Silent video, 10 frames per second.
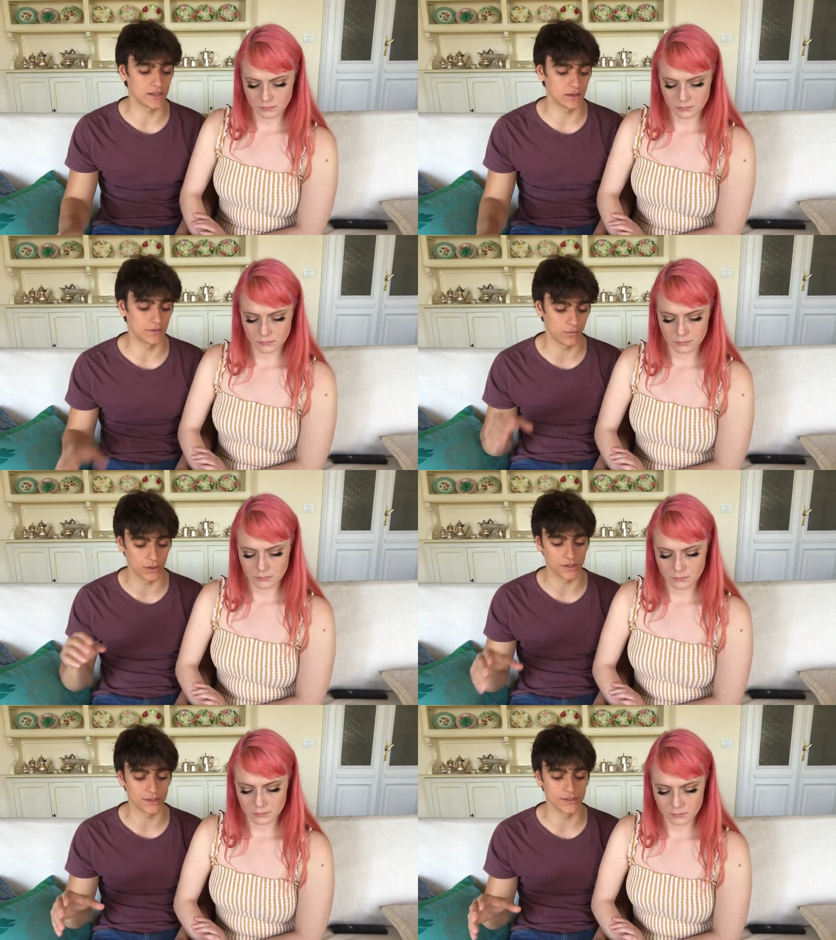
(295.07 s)
Speaker 1: of
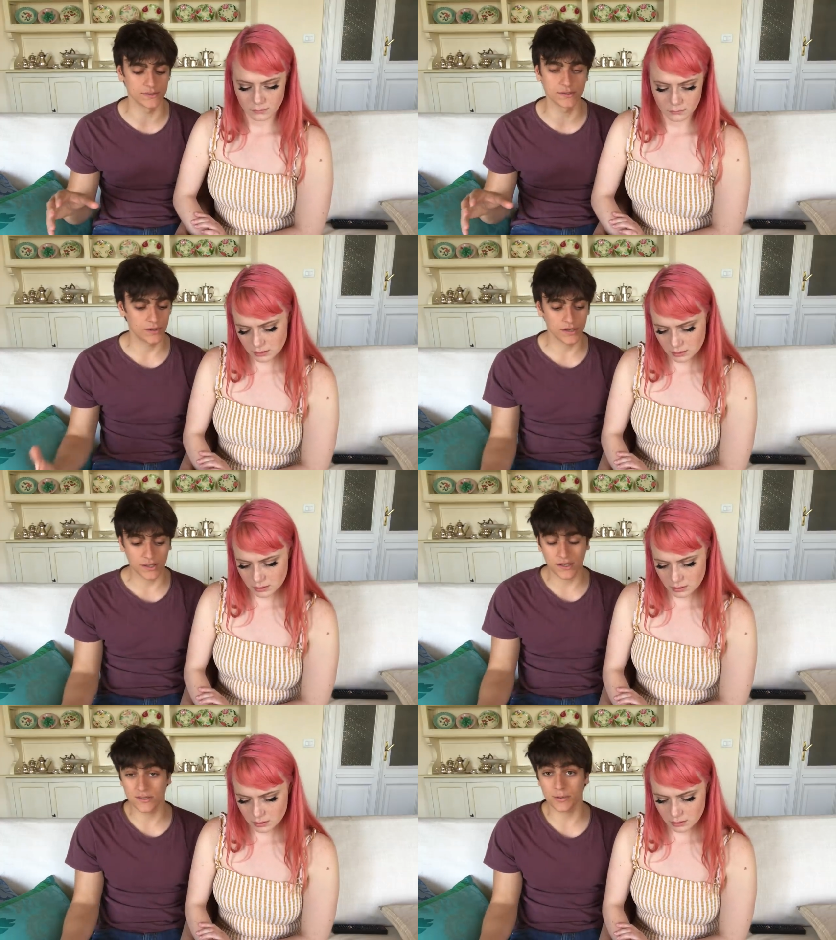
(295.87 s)
what it is but
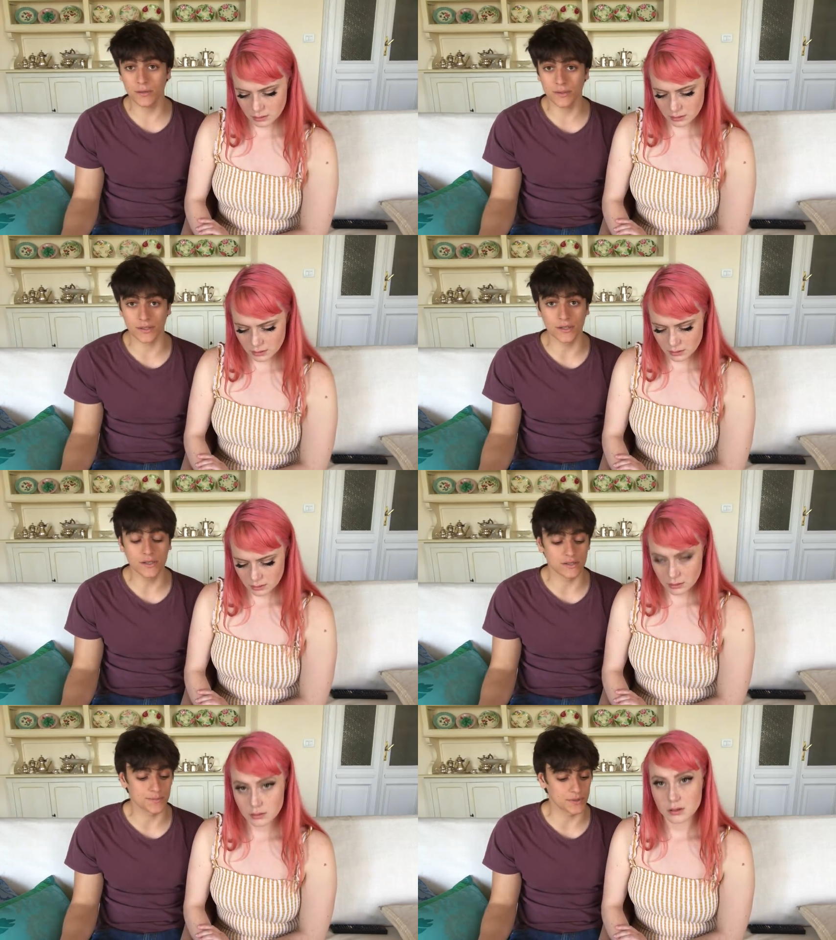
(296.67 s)
like it's probably good
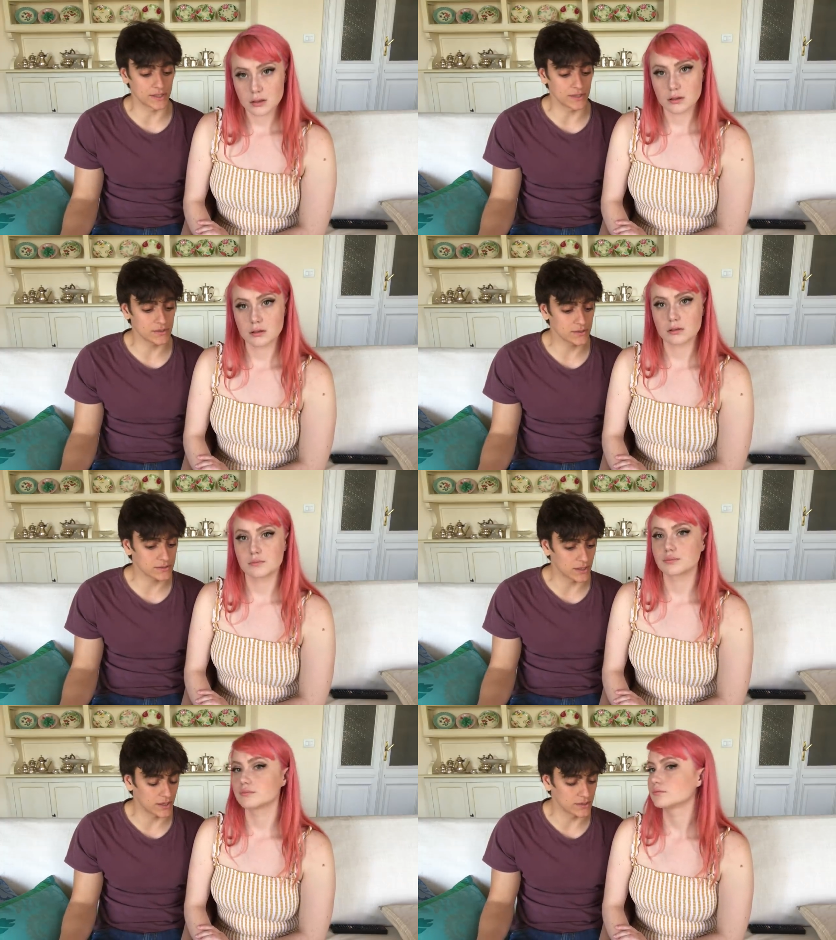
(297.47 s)
it's potatoes
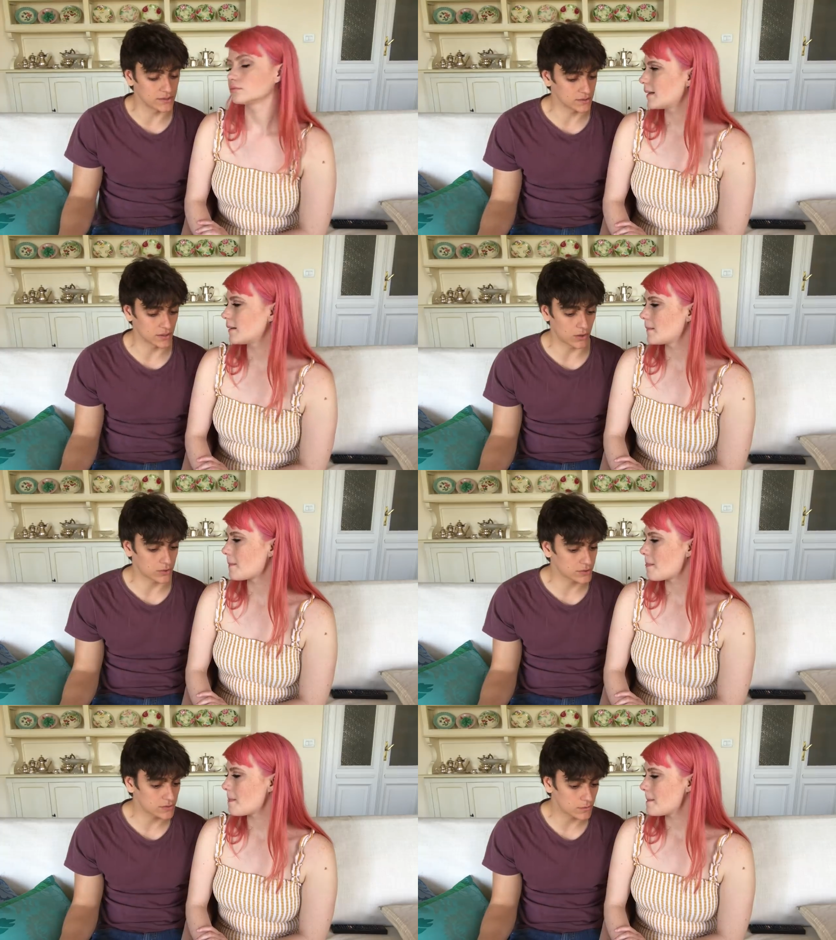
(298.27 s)
and
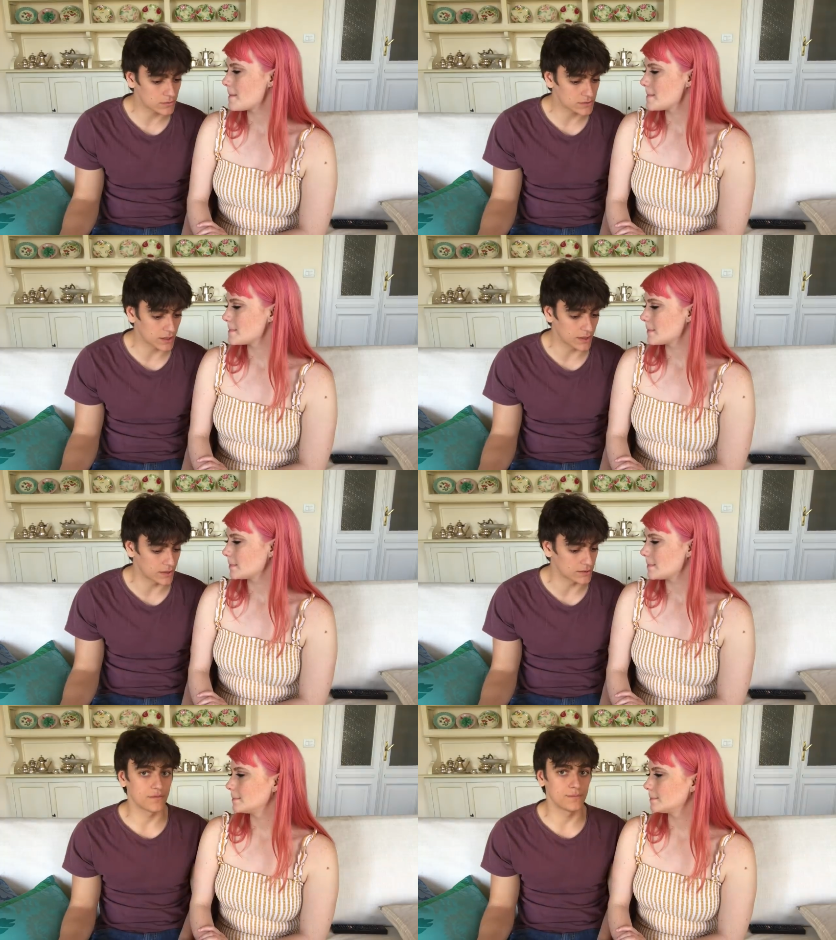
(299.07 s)
tartar sauce
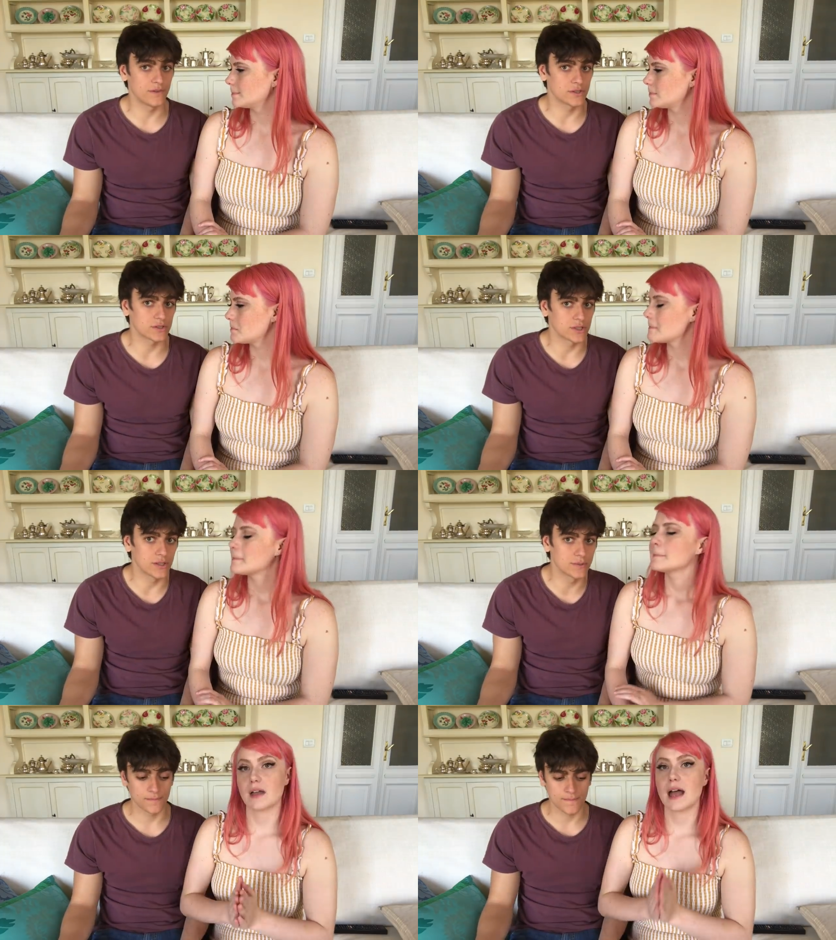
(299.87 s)
and fish and
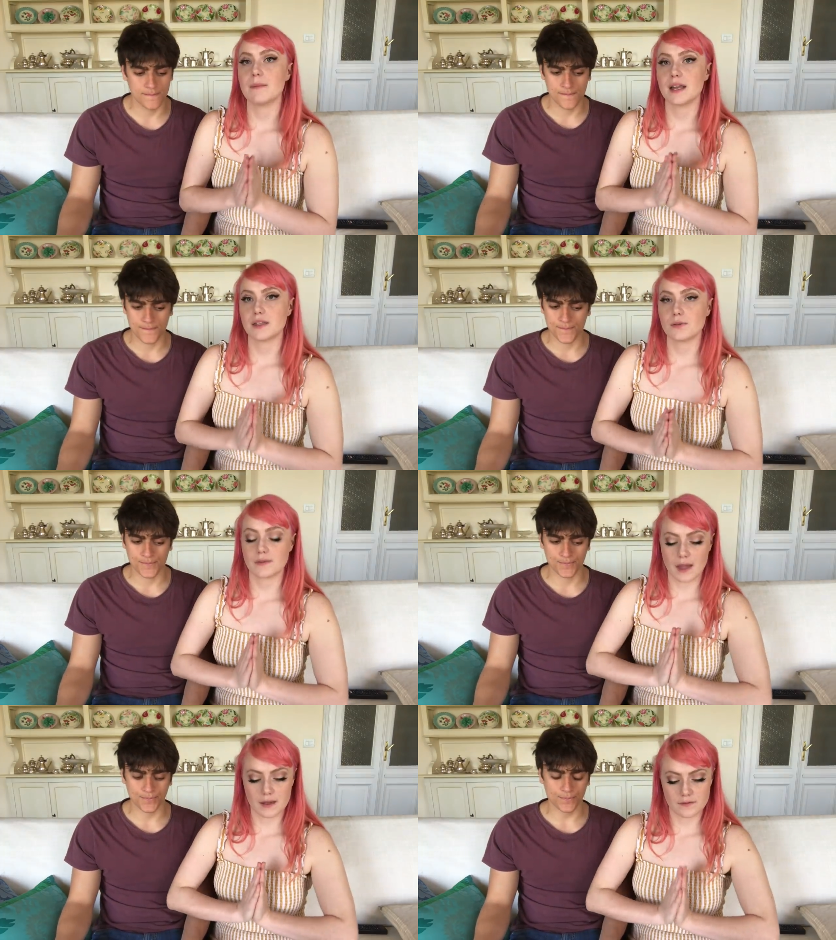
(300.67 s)
chips
Speaker 2: i bet you
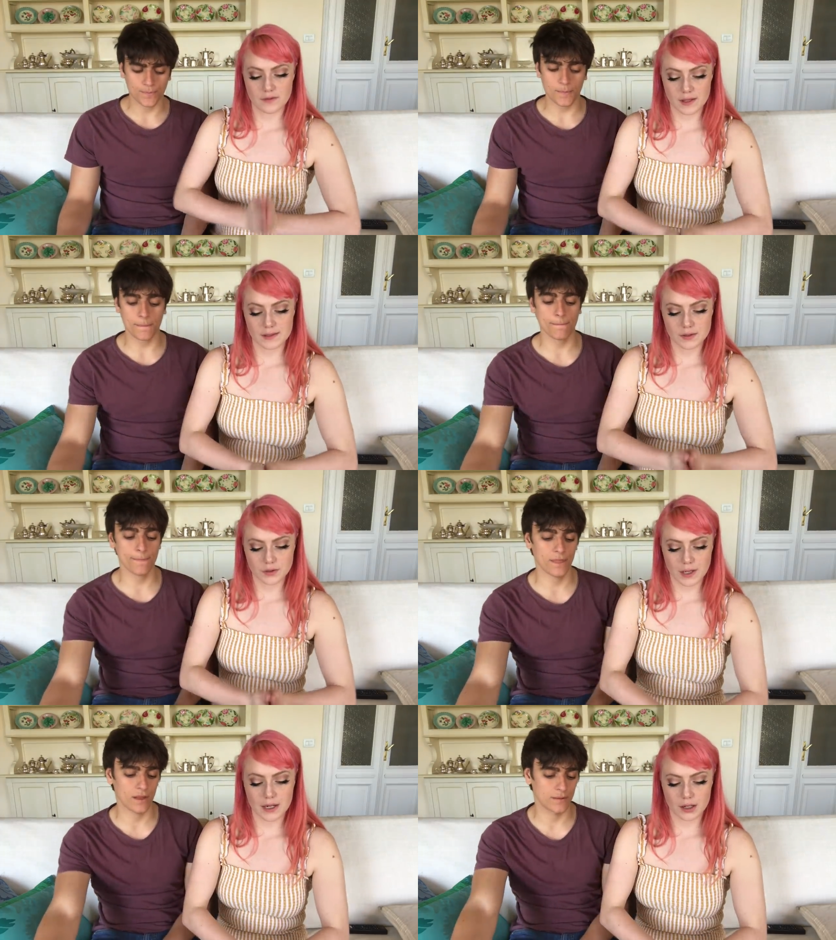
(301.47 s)
that if this
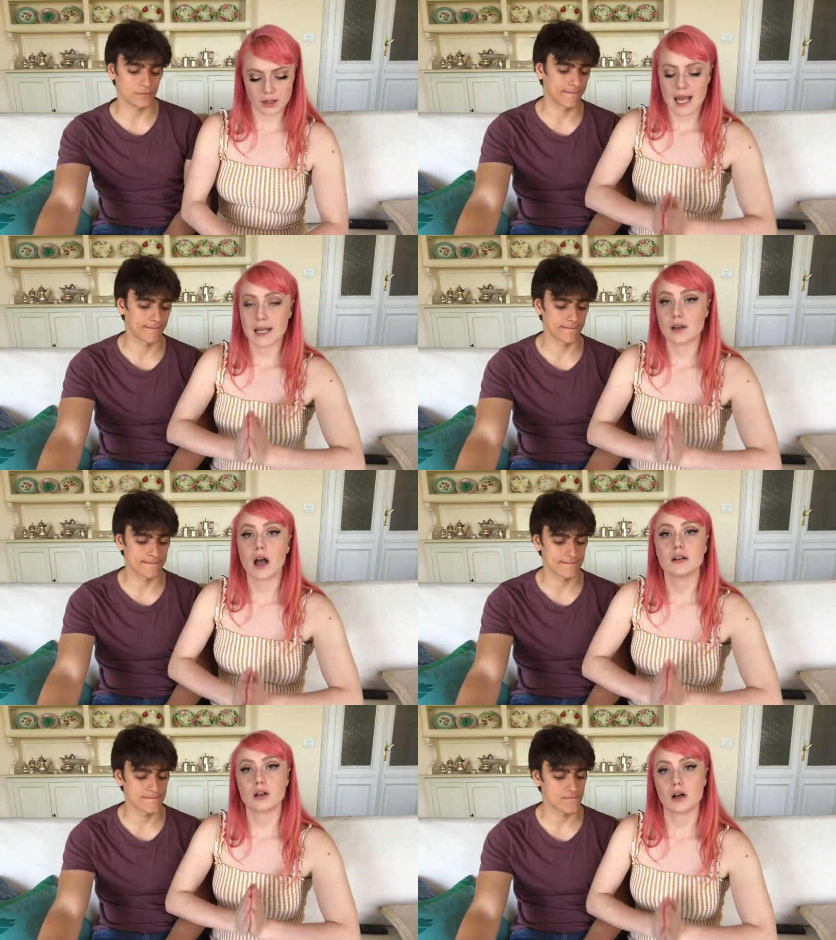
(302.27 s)
creator had
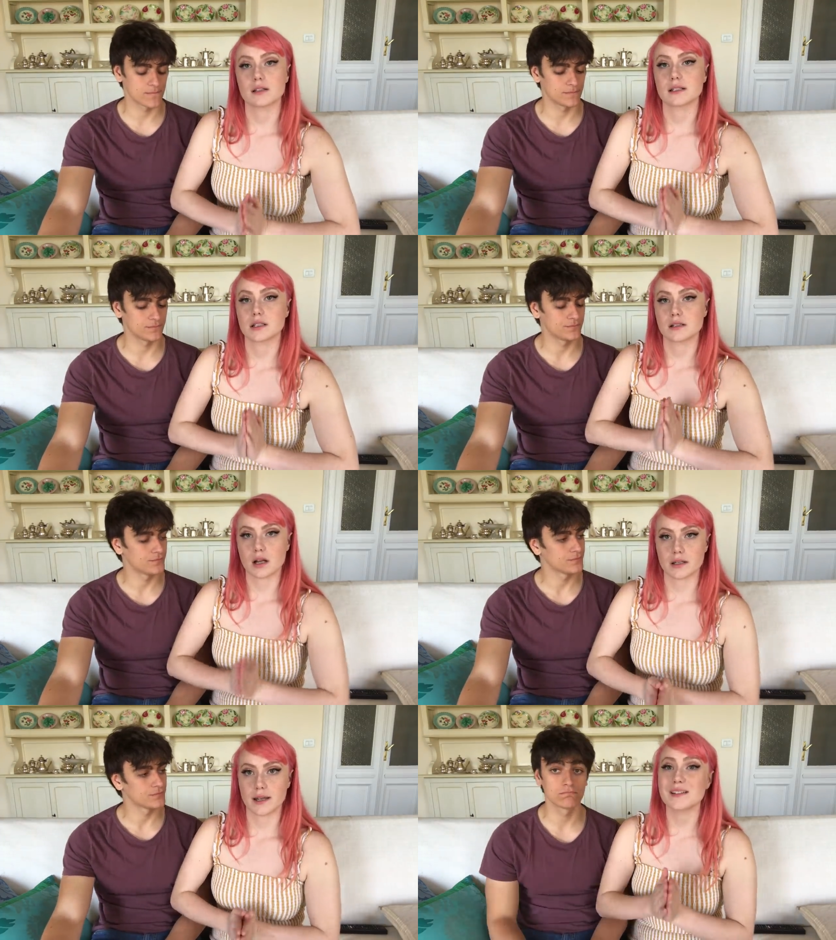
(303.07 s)
not called it lasagna